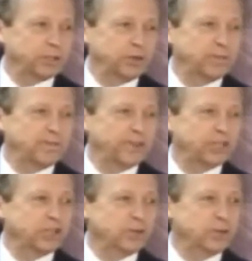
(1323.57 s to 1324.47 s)
that as our
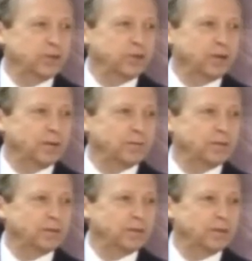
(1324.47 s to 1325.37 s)
infection rate
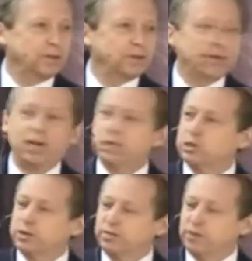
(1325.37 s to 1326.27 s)
dropped, our
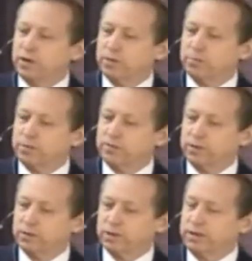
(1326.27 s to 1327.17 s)
costs had fallen
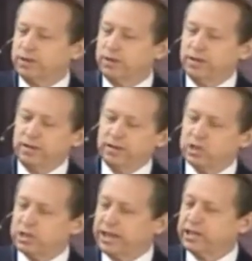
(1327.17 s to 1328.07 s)
profoundly. This